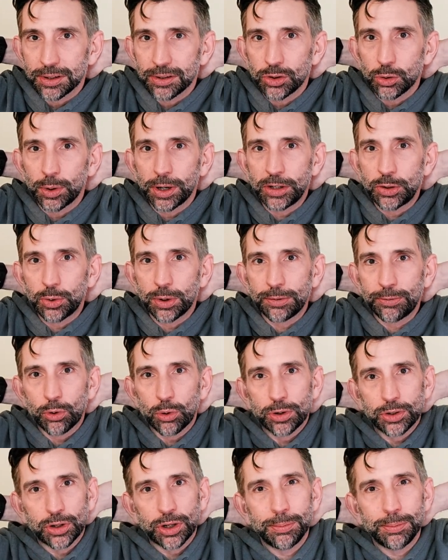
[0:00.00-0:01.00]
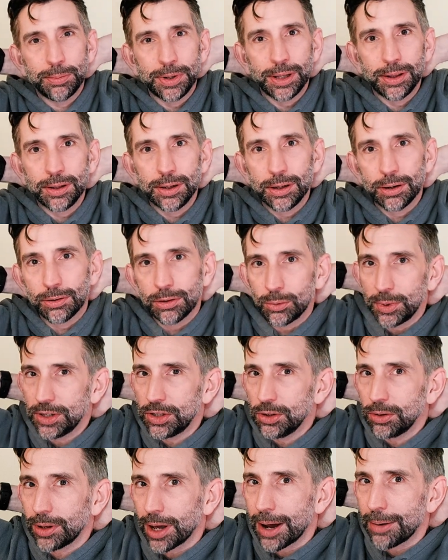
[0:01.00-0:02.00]
And 2024 is going to be the year that we
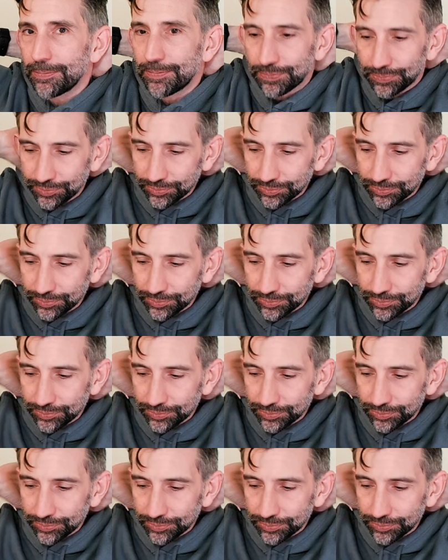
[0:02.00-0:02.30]
do that.